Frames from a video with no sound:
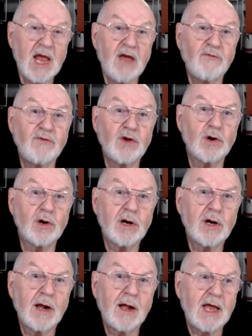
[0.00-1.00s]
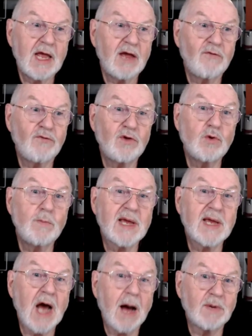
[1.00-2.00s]
If you
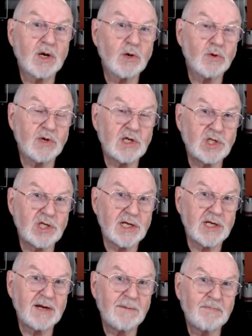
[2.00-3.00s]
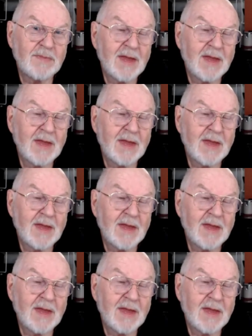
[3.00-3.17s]
become a Christian